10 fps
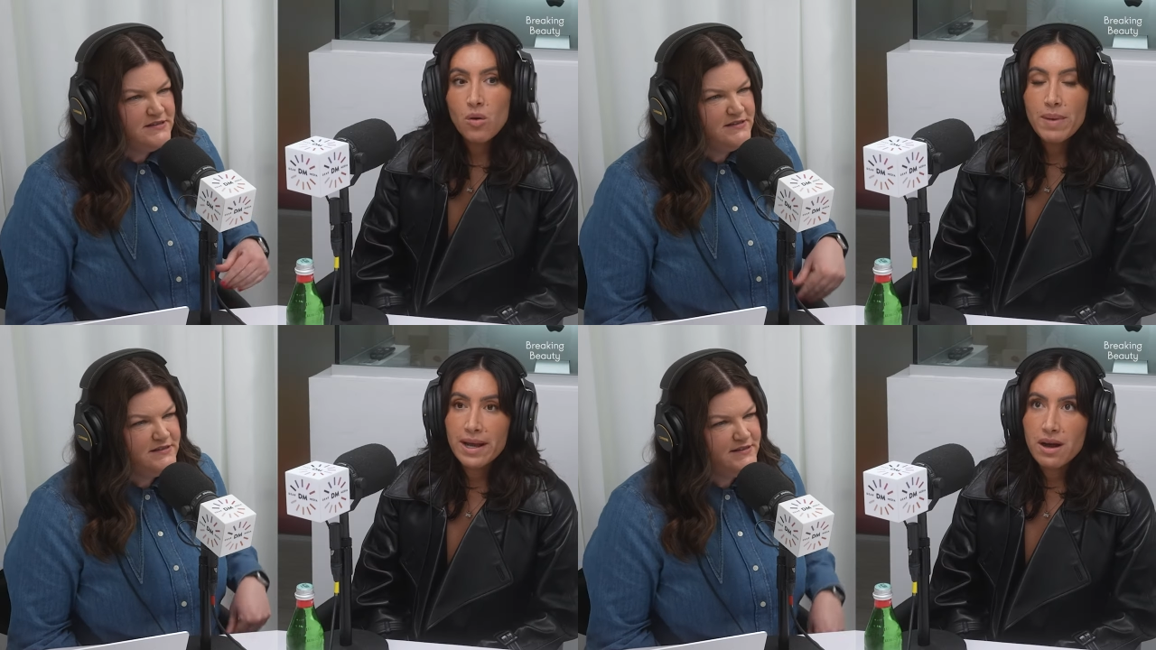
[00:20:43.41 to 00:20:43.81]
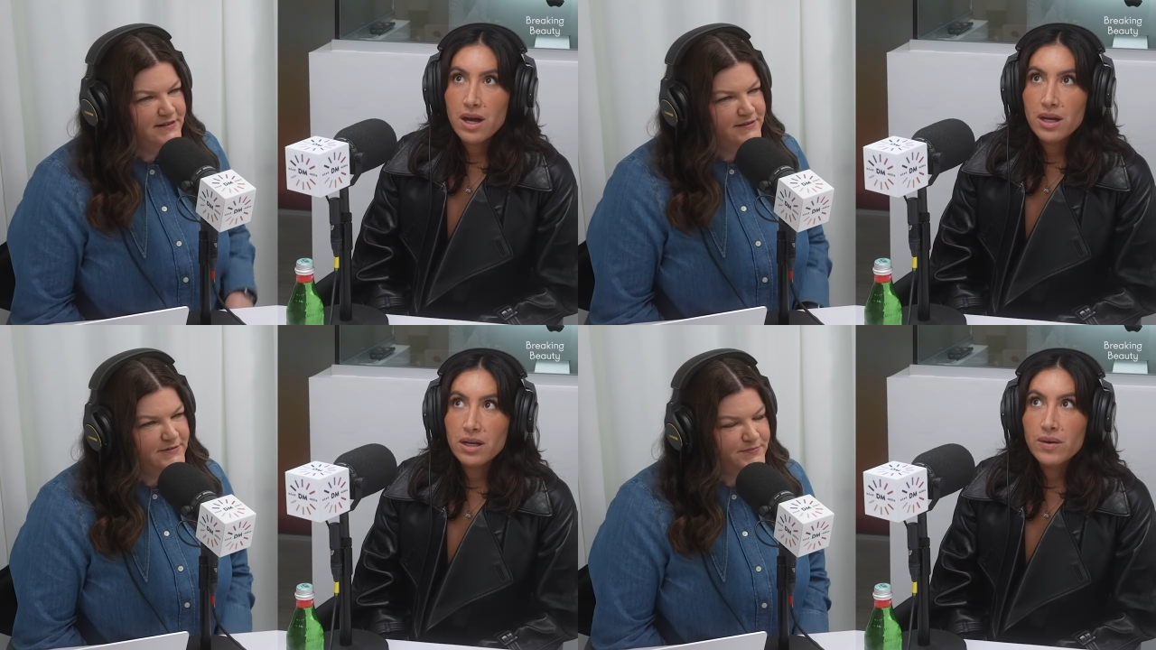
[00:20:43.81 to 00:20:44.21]
Speaker 1: Oh my
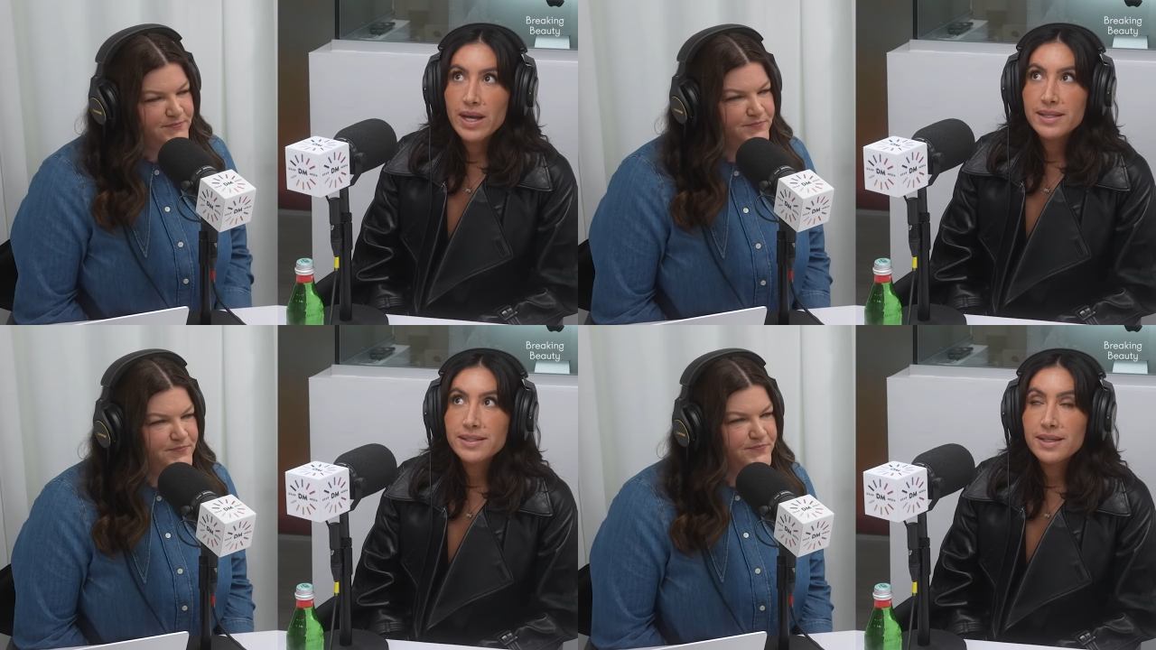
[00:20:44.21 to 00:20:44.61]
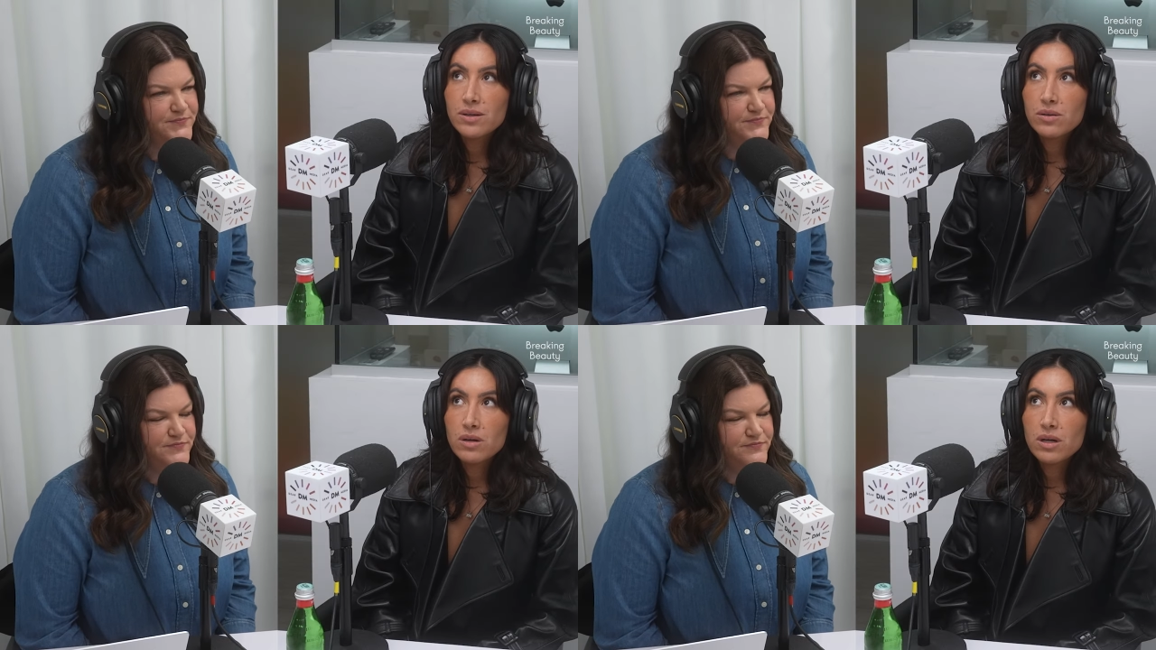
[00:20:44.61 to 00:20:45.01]
God. Okay.
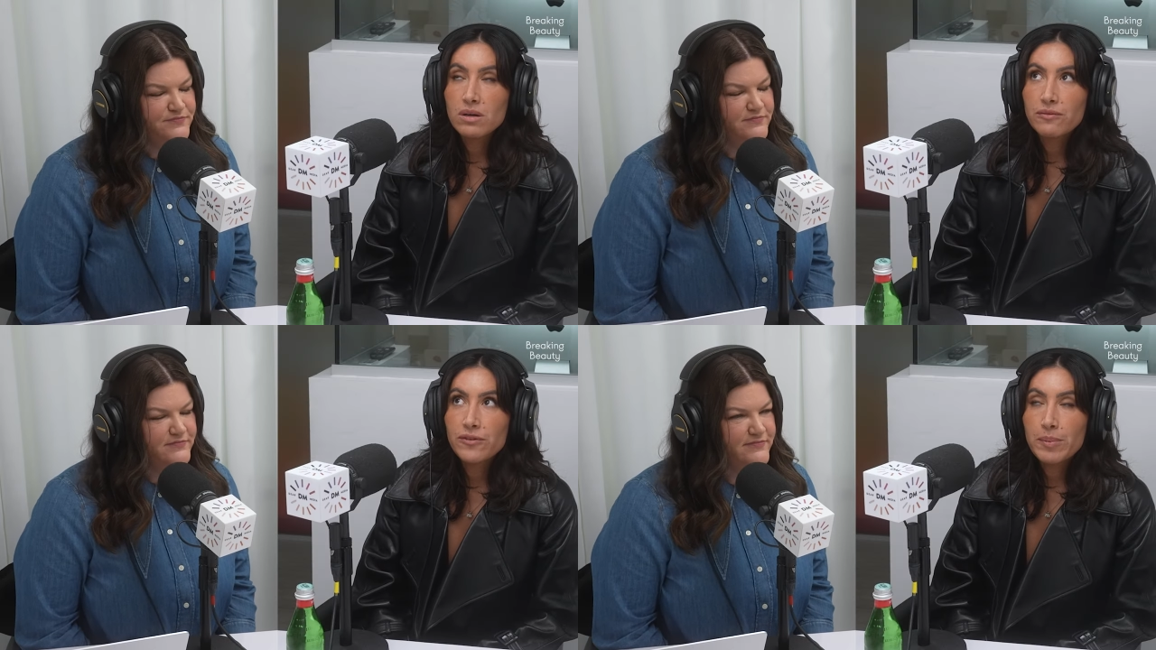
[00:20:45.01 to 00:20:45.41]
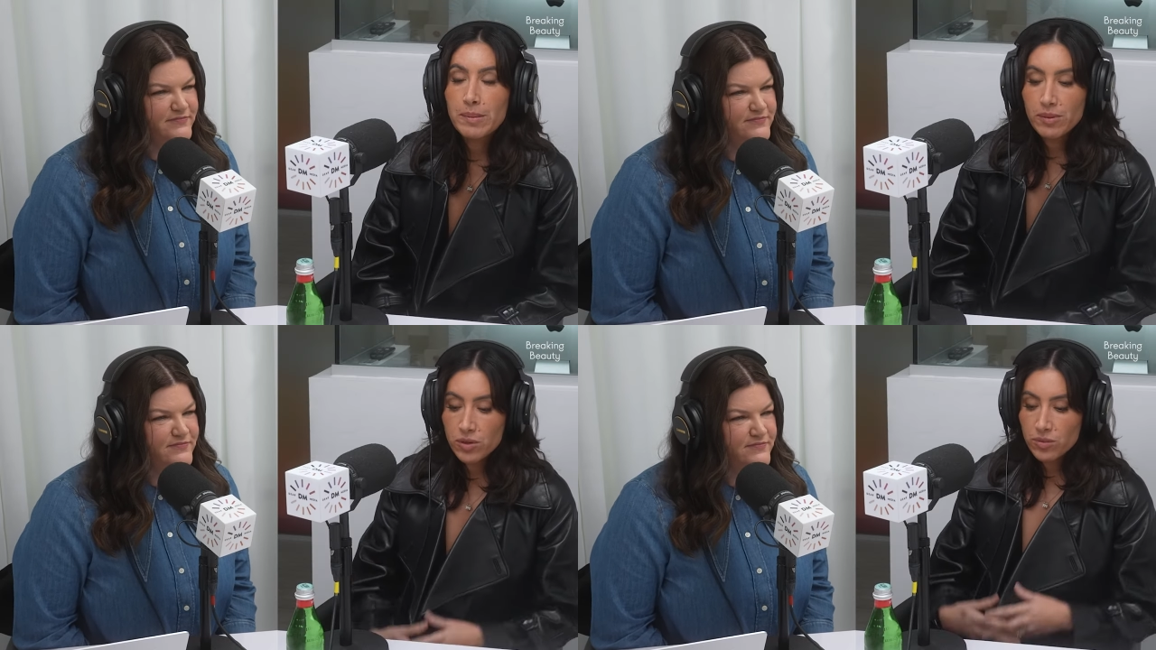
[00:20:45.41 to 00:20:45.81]
So for
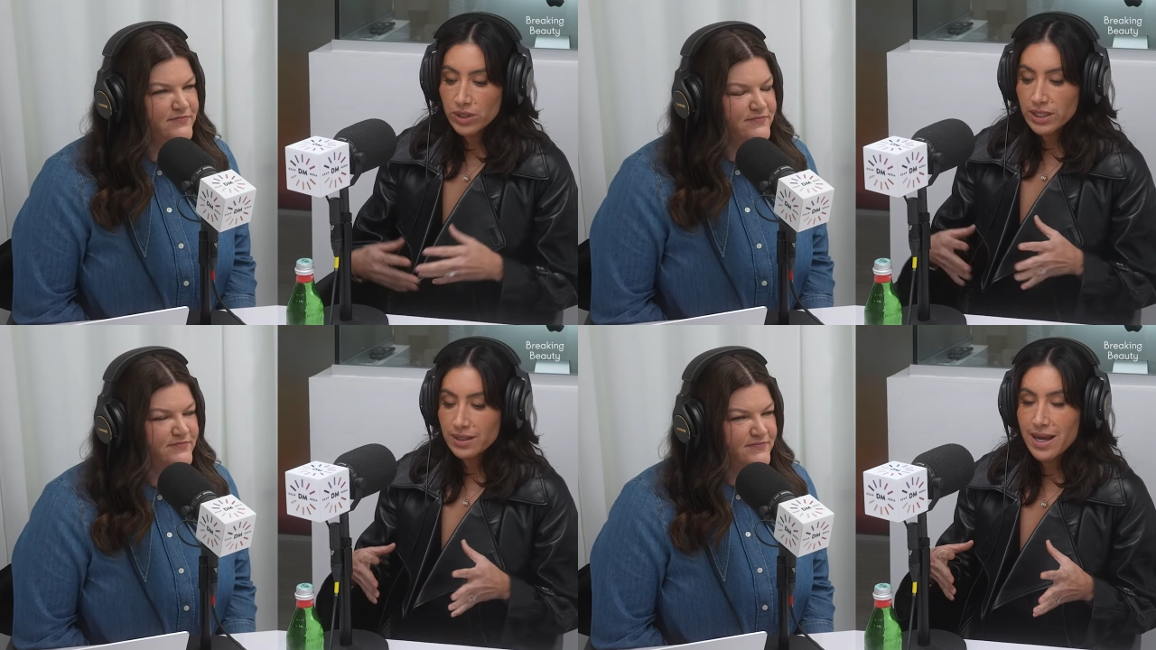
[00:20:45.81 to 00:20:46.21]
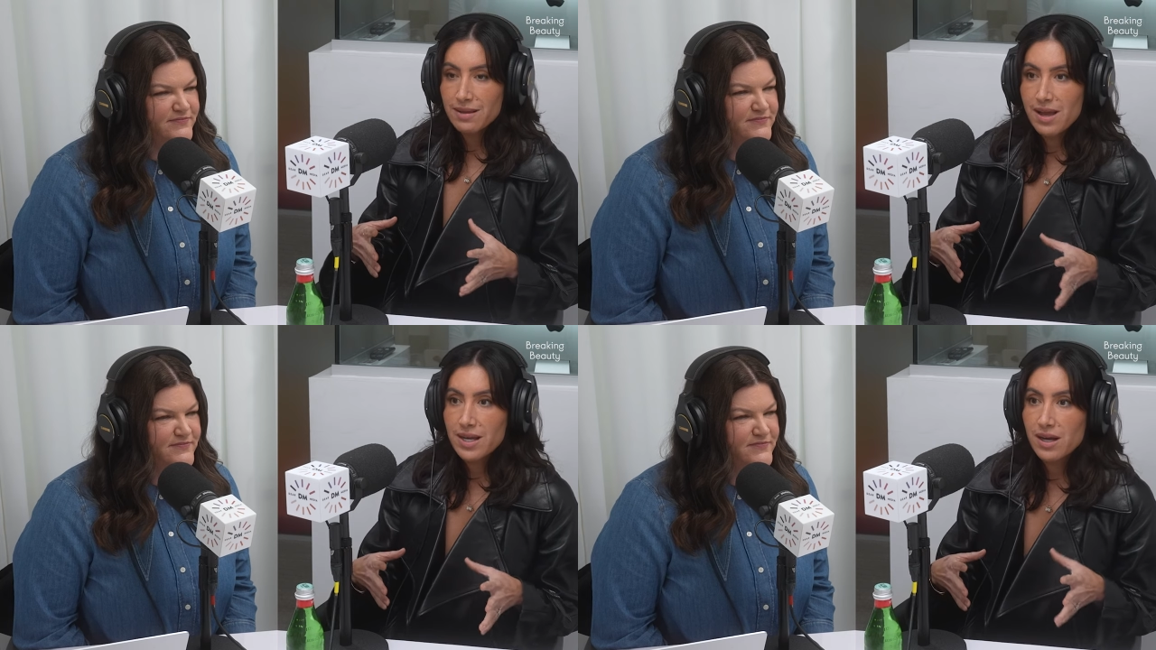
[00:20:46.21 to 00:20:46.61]
people who really
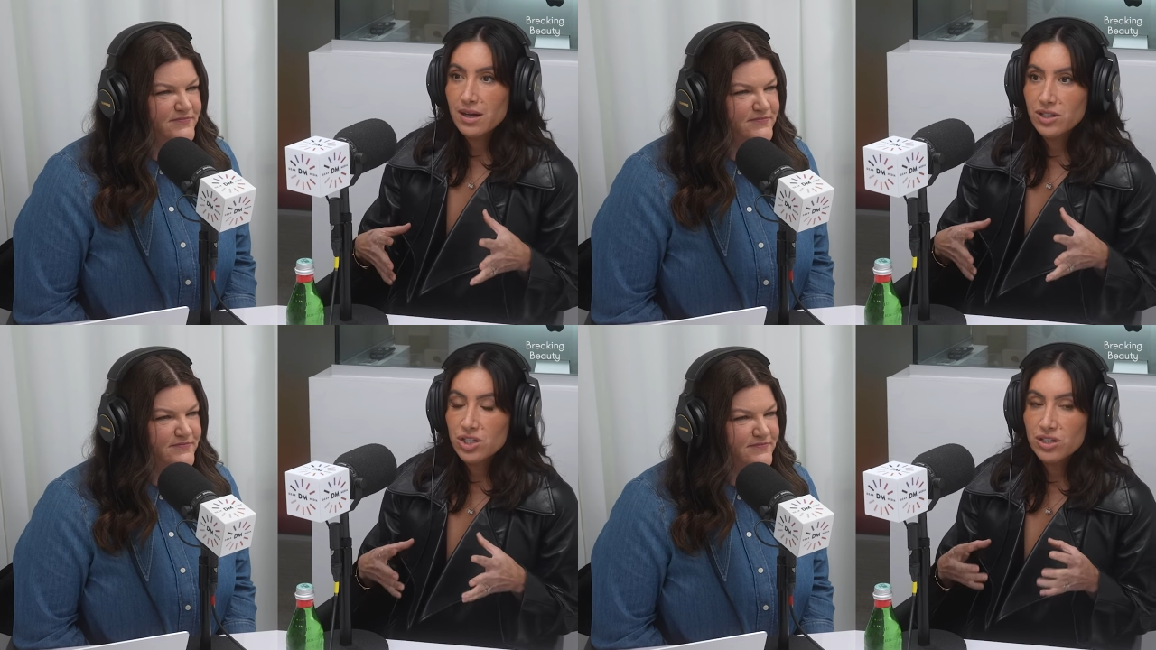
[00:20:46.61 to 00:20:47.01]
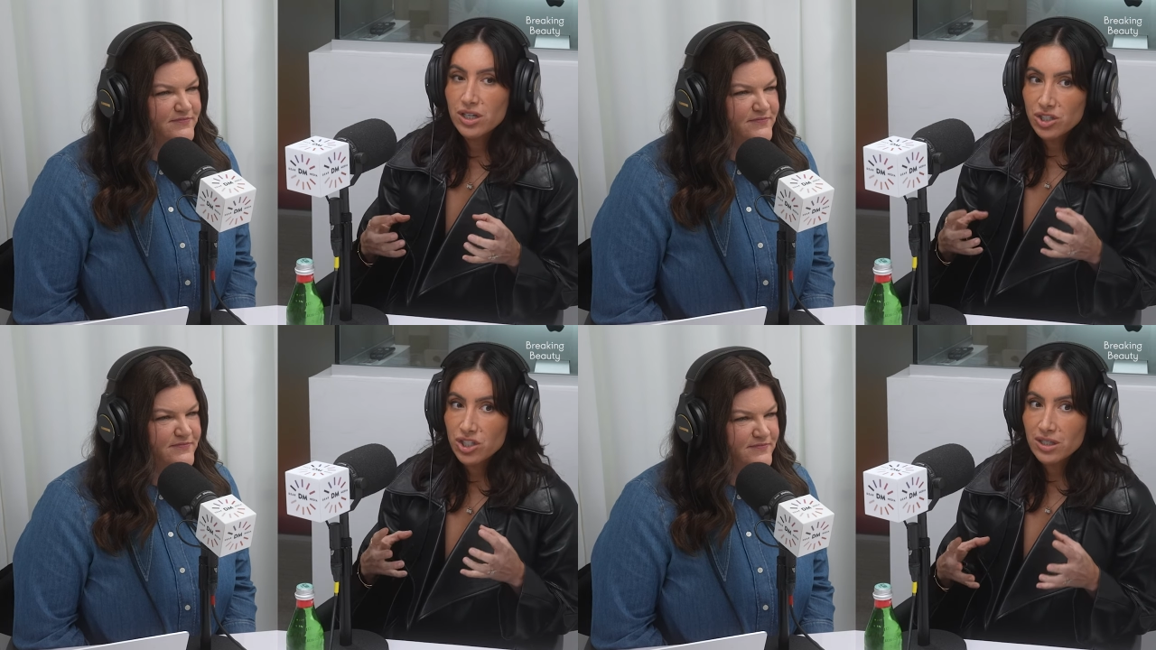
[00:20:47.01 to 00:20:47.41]
like like a,
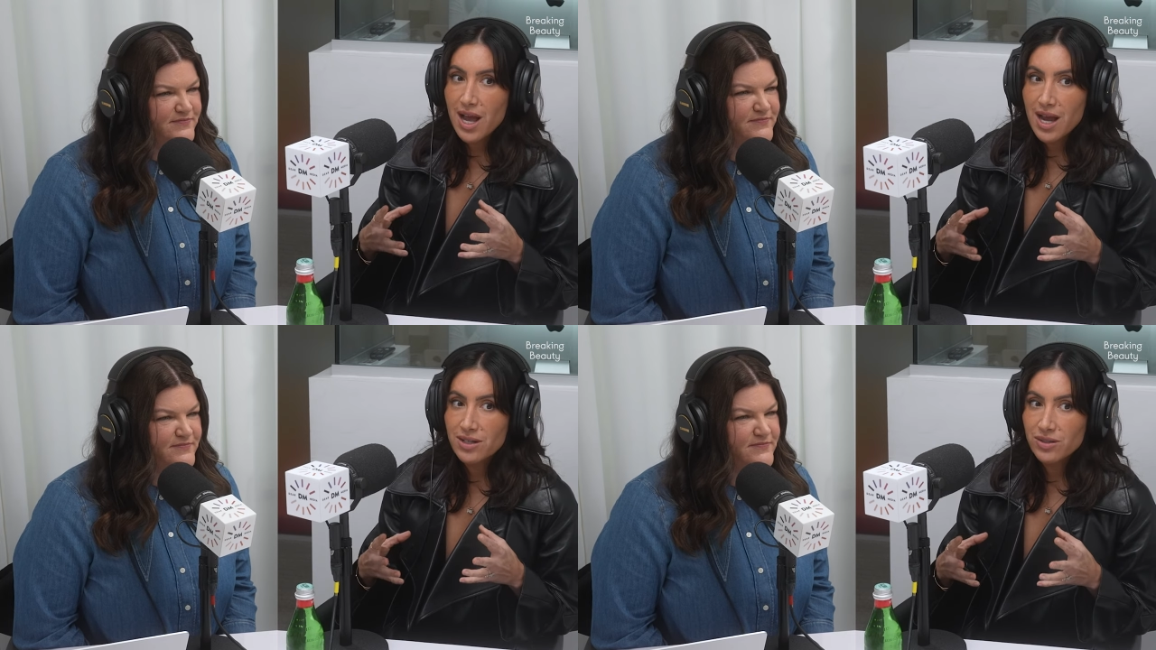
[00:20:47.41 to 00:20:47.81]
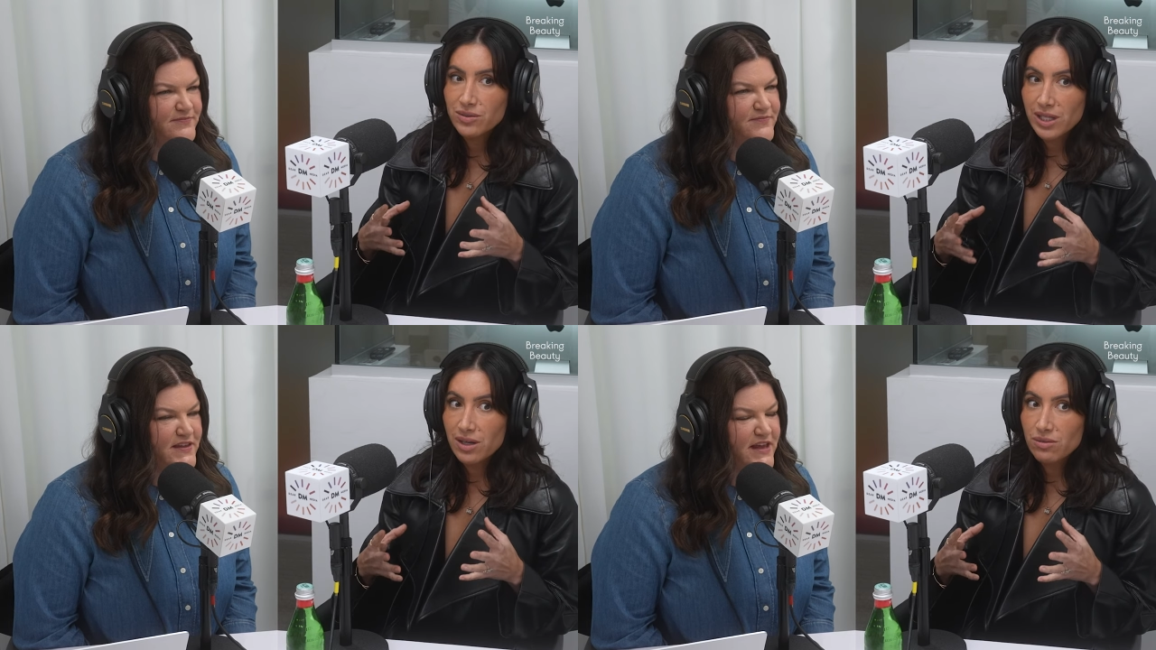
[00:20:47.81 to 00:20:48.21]
a shellac
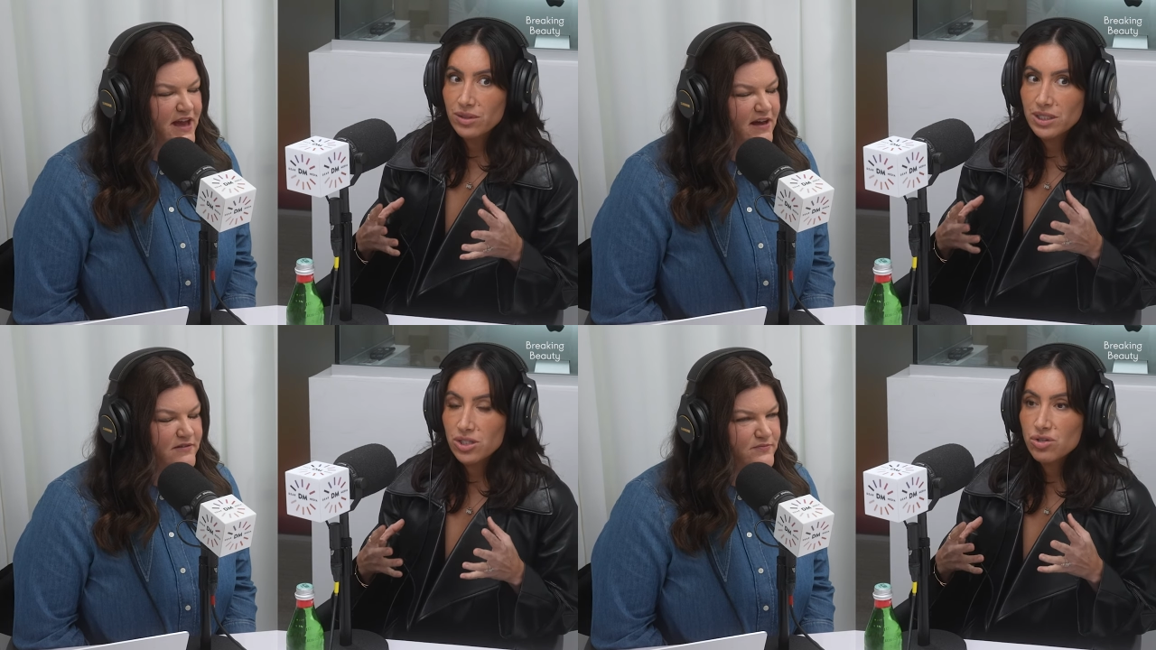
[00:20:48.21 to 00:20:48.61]
or like a yeah. really